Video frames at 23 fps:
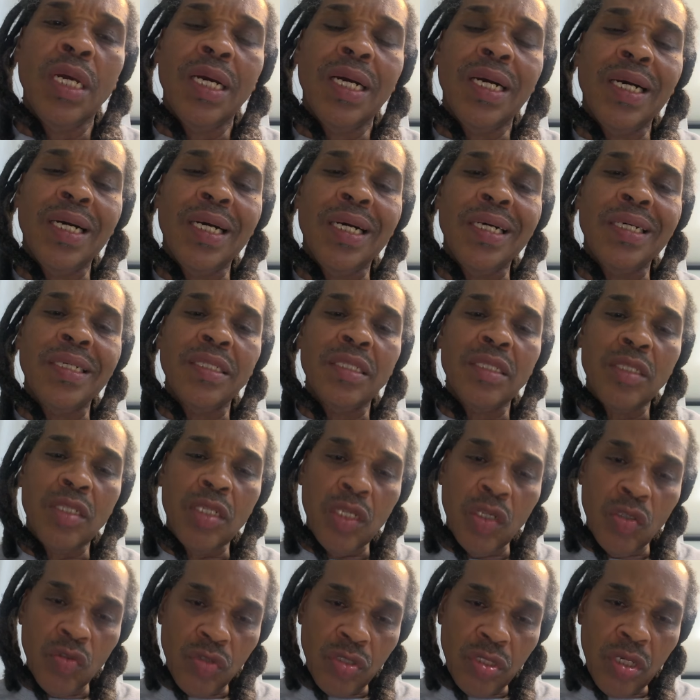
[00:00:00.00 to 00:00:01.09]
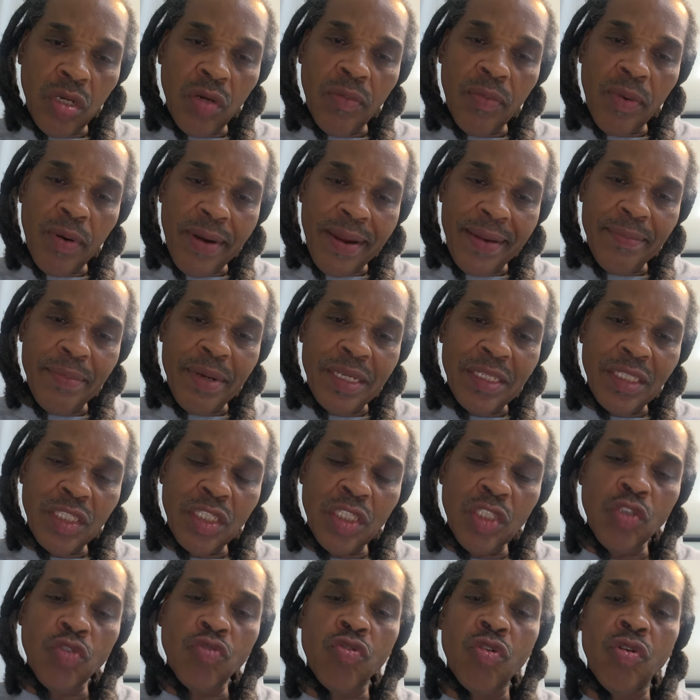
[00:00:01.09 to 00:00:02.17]
uh, close, uh, right by
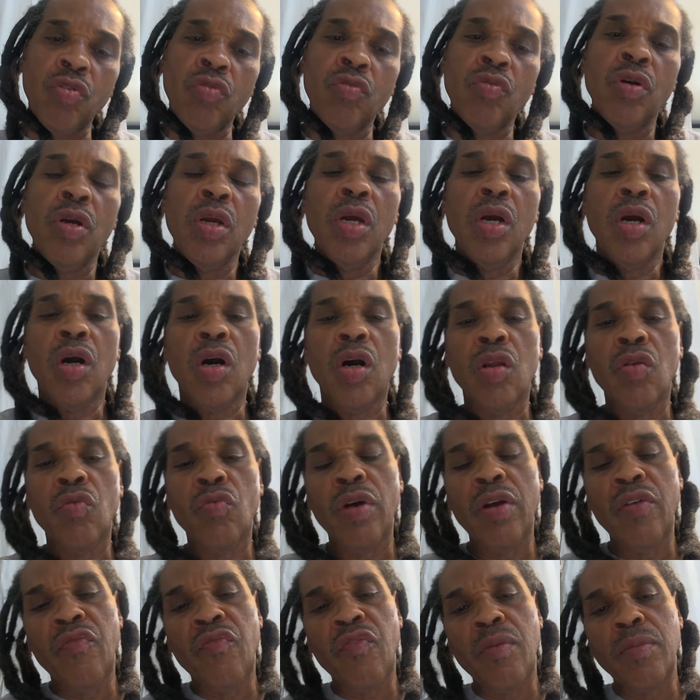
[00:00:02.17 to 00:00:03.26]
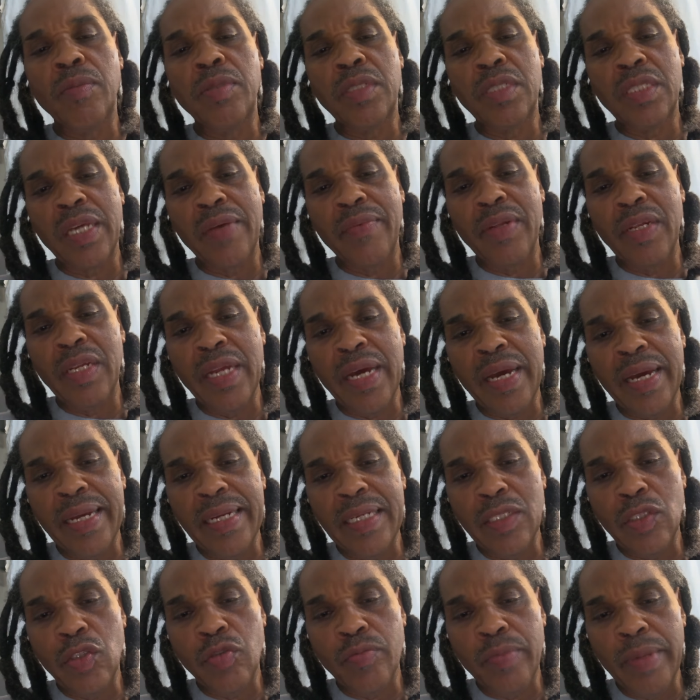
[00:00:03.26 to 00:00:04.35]
Central, all the way from
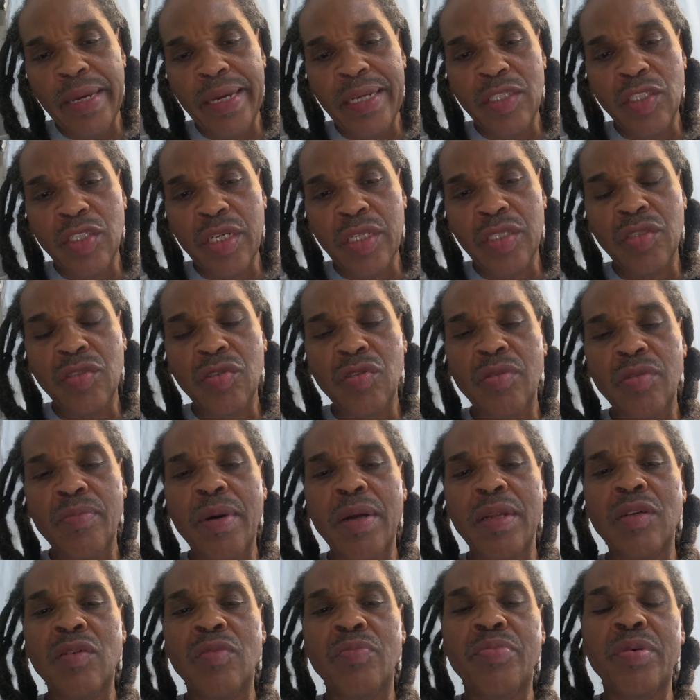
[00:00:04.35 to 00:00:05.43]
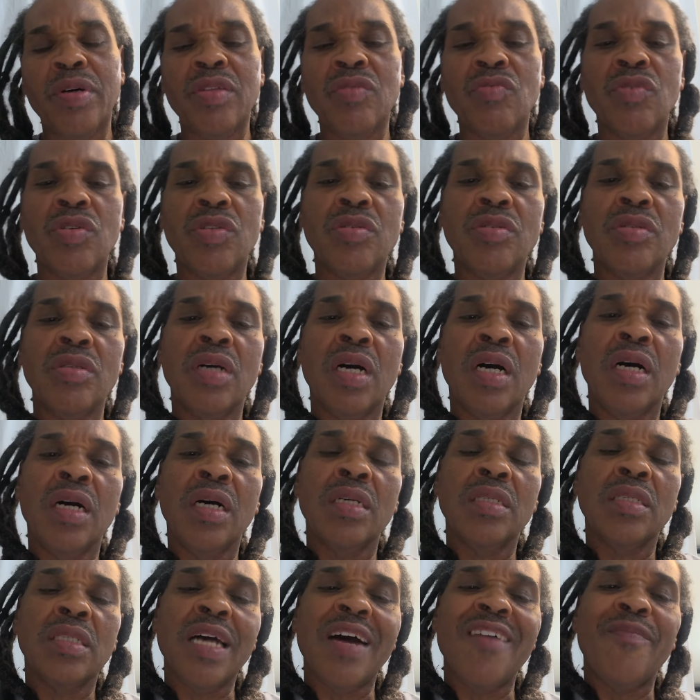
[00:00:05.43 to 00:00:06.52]
79th to Manchester. And my little brother went to uh,
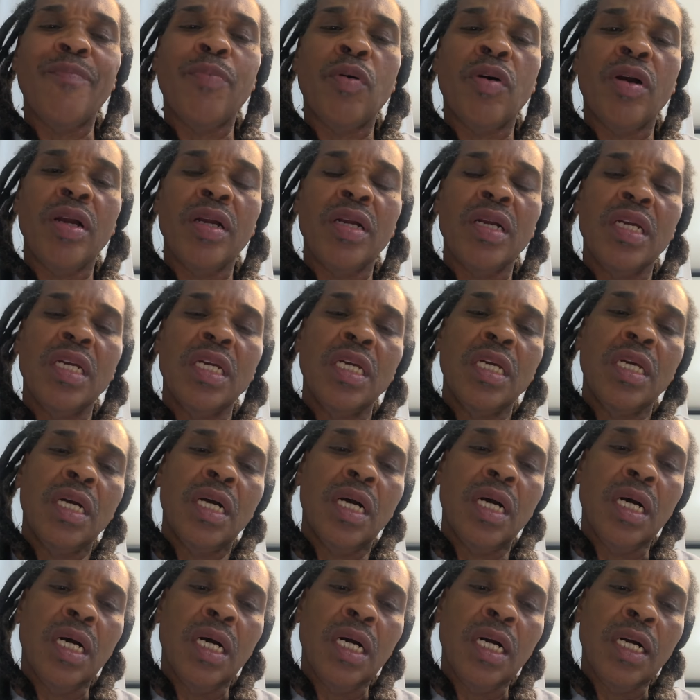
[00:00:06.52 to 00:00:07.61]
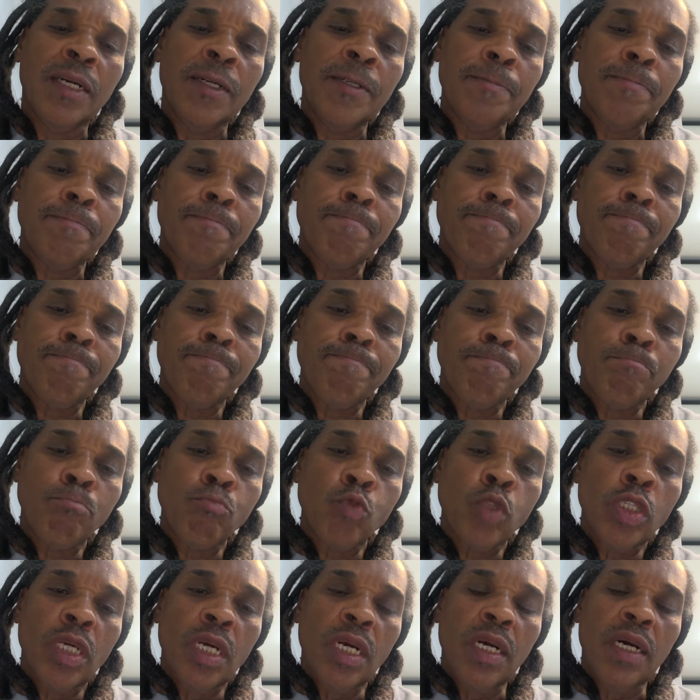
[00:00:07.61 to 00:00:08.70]
South Park uh,
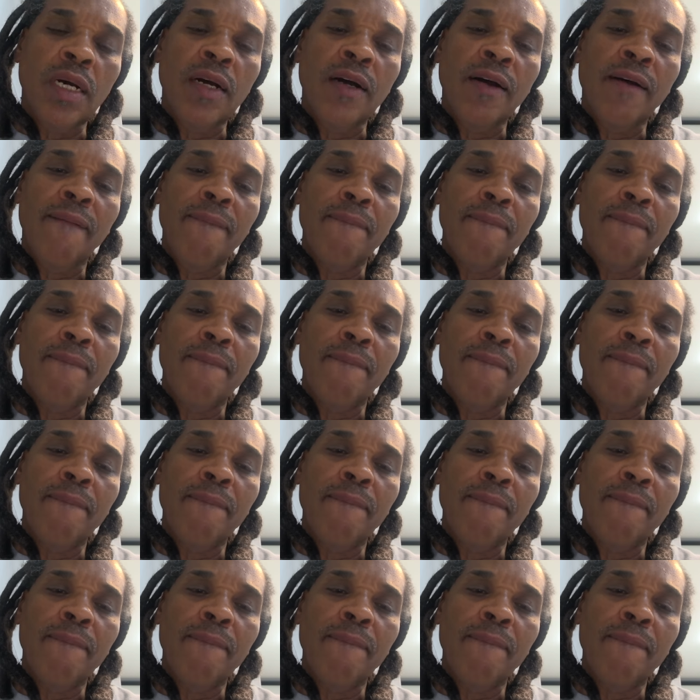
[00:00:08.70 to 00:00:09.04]
uh,